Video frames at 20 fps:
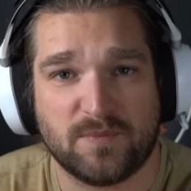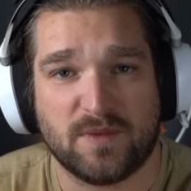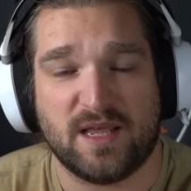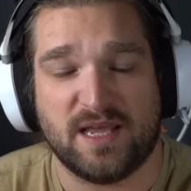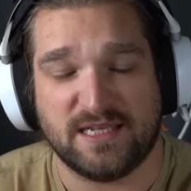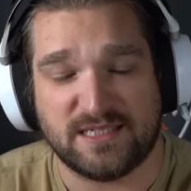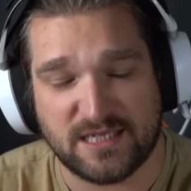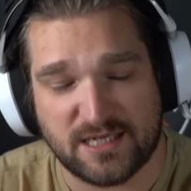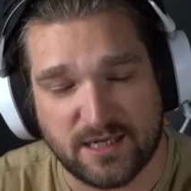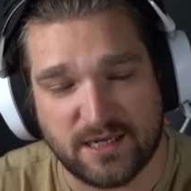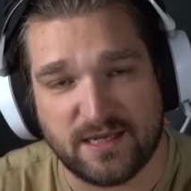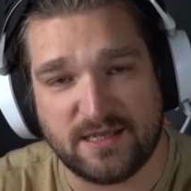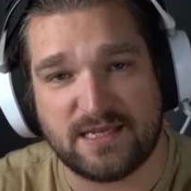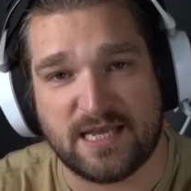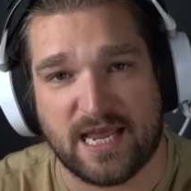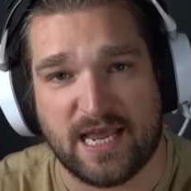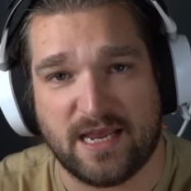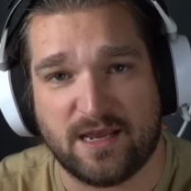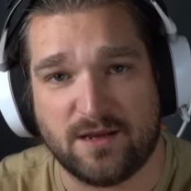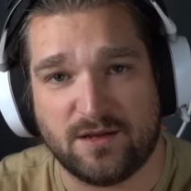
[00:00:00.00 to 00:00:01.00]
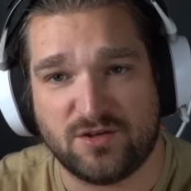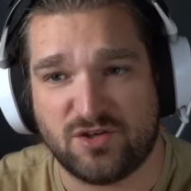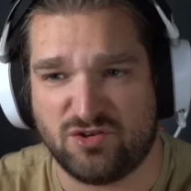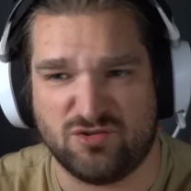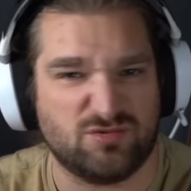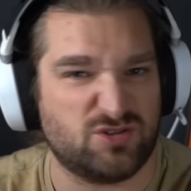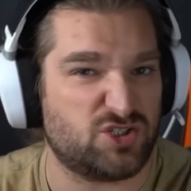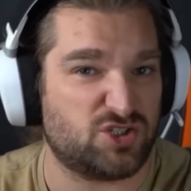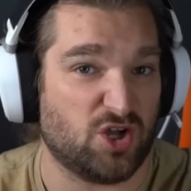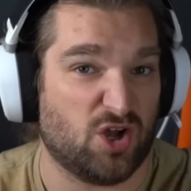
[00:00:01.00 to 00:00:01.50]
is it going to take to
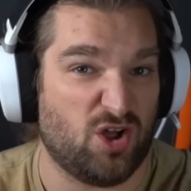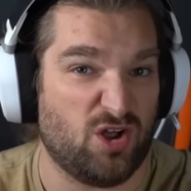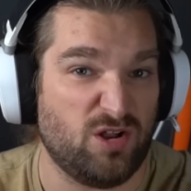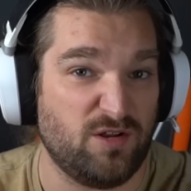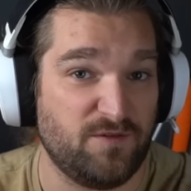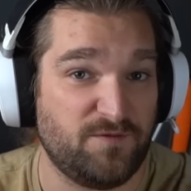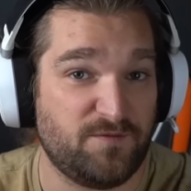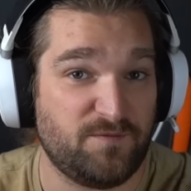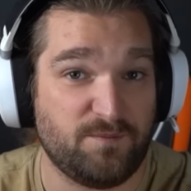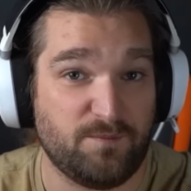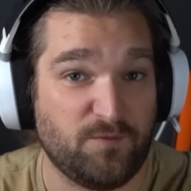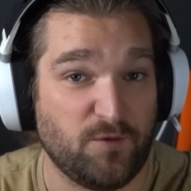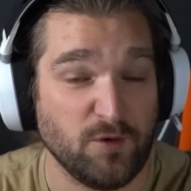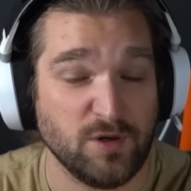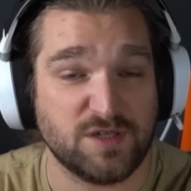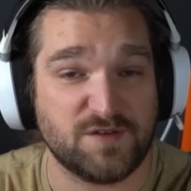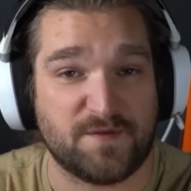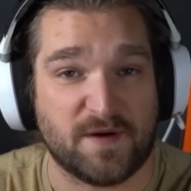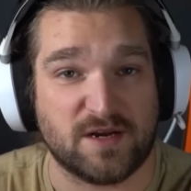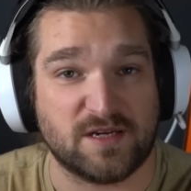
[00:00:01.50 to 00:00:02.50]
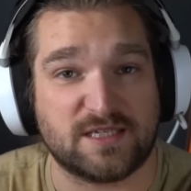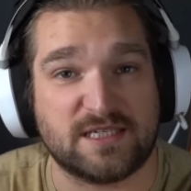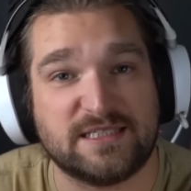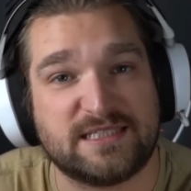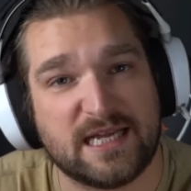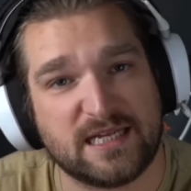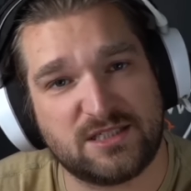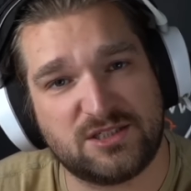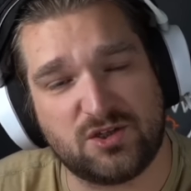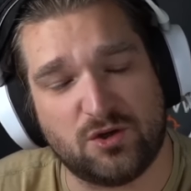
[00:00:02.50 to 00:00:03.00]
solve forest fires? Because
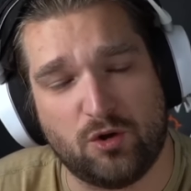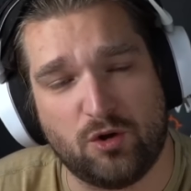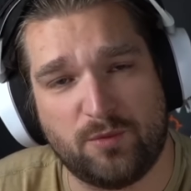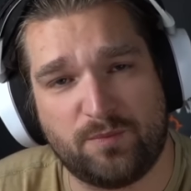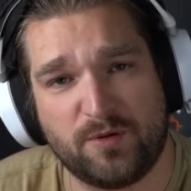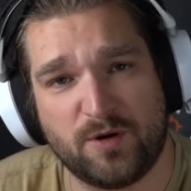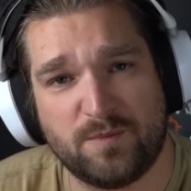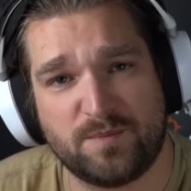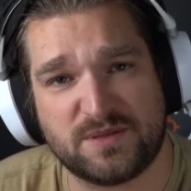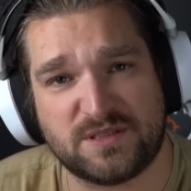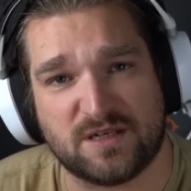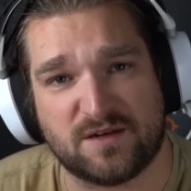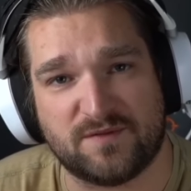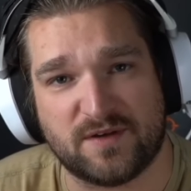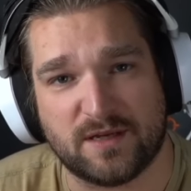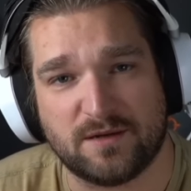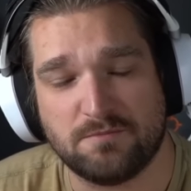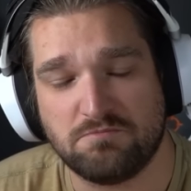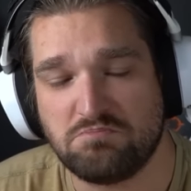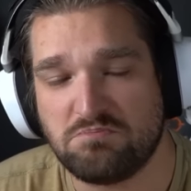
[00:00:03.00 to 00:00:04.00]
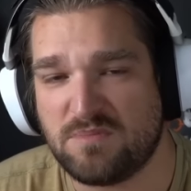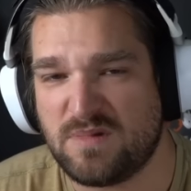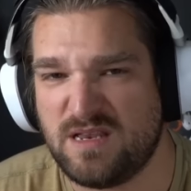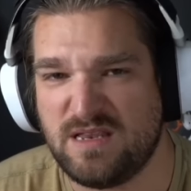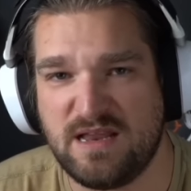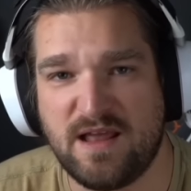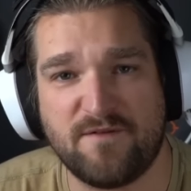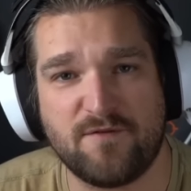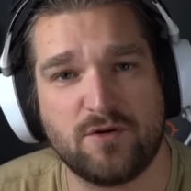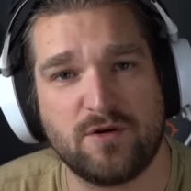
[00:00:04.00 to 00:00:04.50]
that's the whole purpose of it.
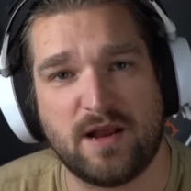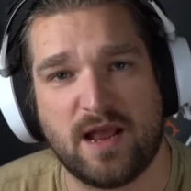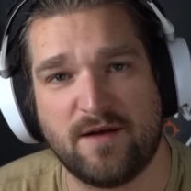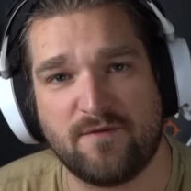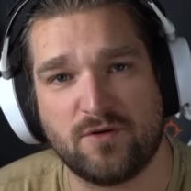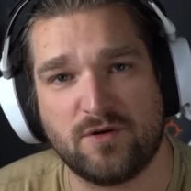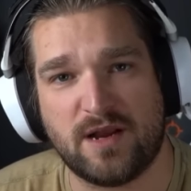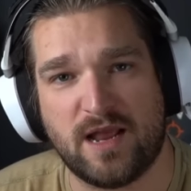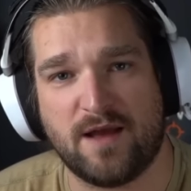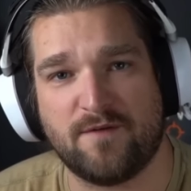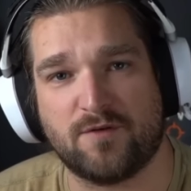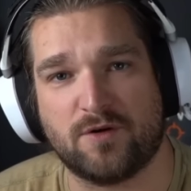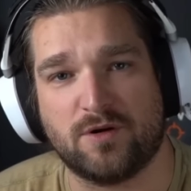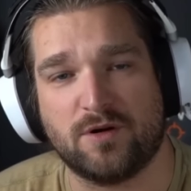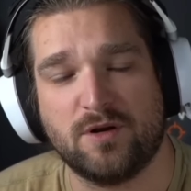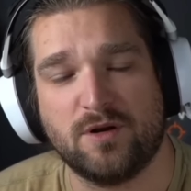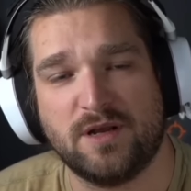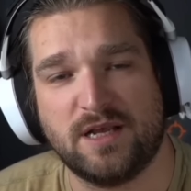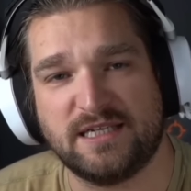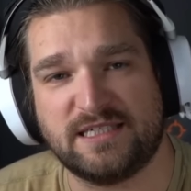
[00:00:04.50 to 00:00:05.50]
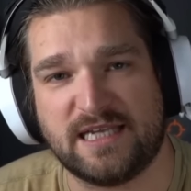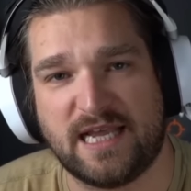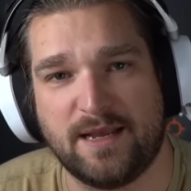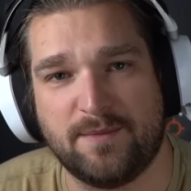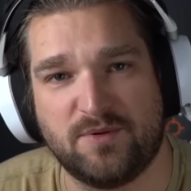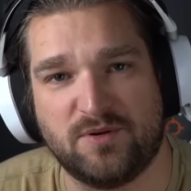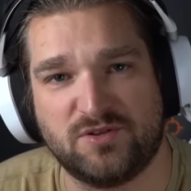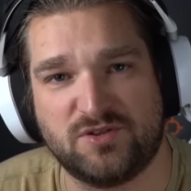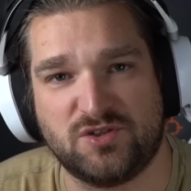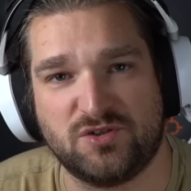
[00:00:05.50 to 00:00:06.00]
Never, ever, ever is
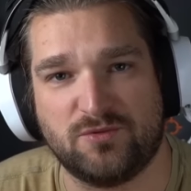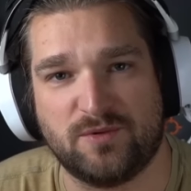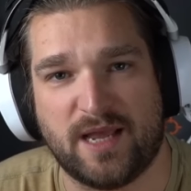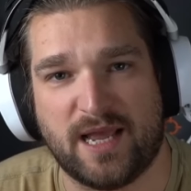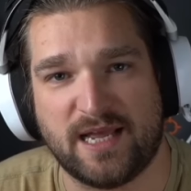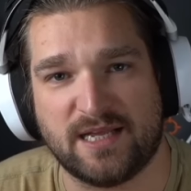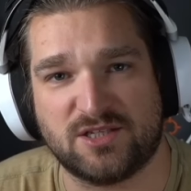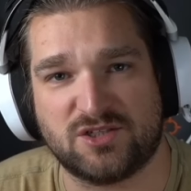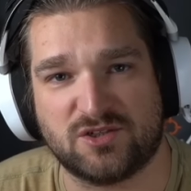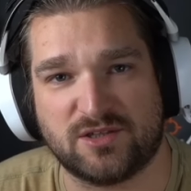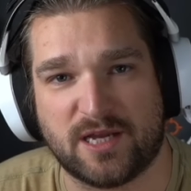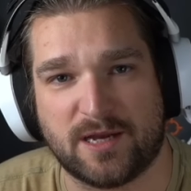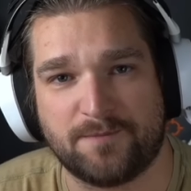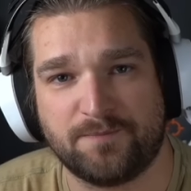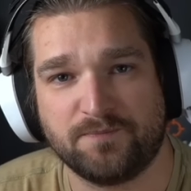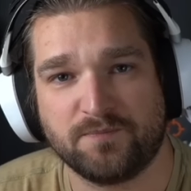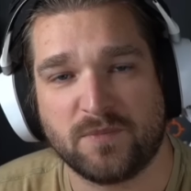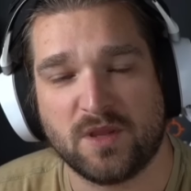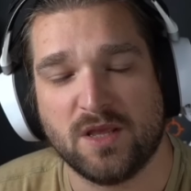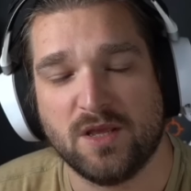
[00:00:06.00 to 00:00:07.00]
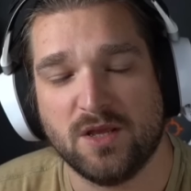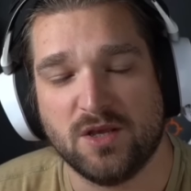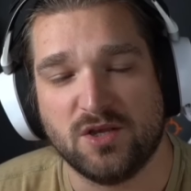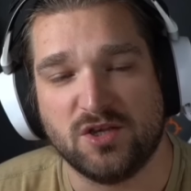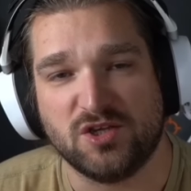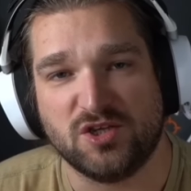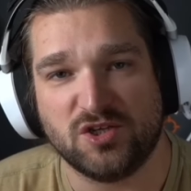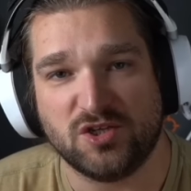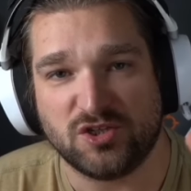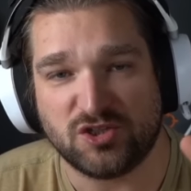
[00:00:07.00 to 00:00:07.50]
able to answer that.
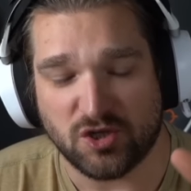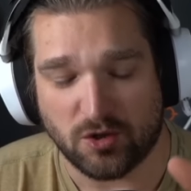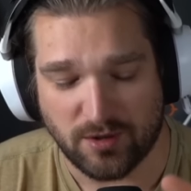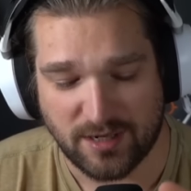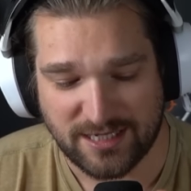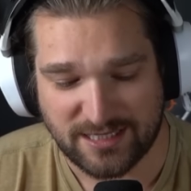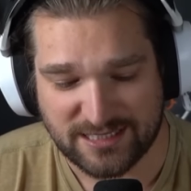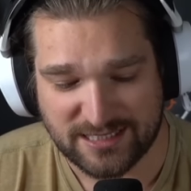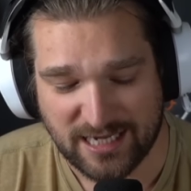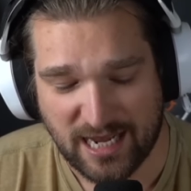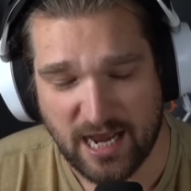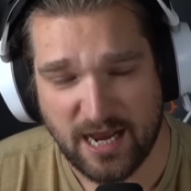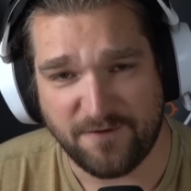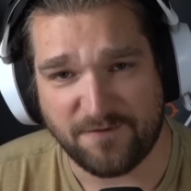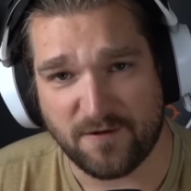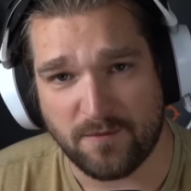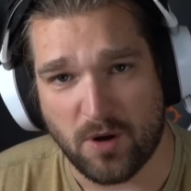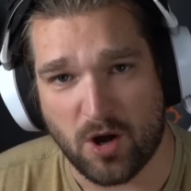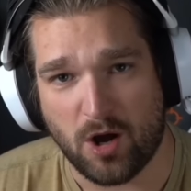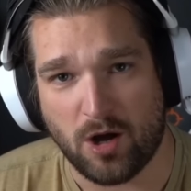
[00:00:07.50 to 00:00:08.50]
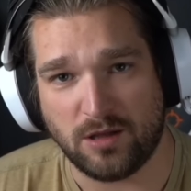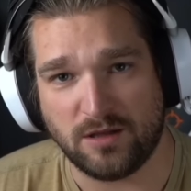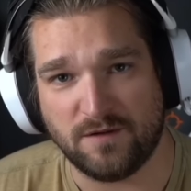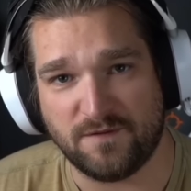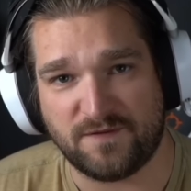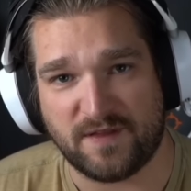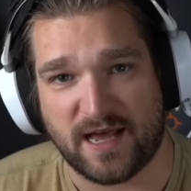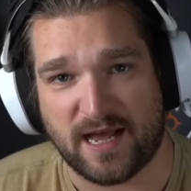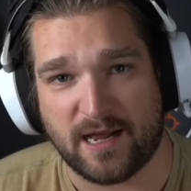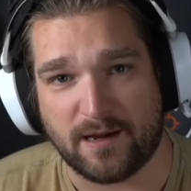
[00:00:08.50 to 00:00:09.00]
So aside from all
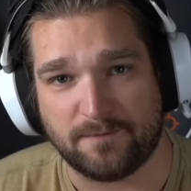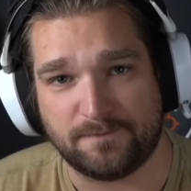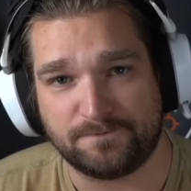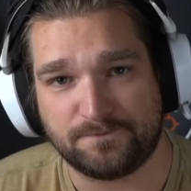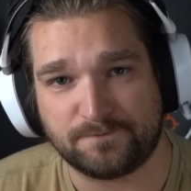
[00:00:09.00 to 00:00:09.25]
of that,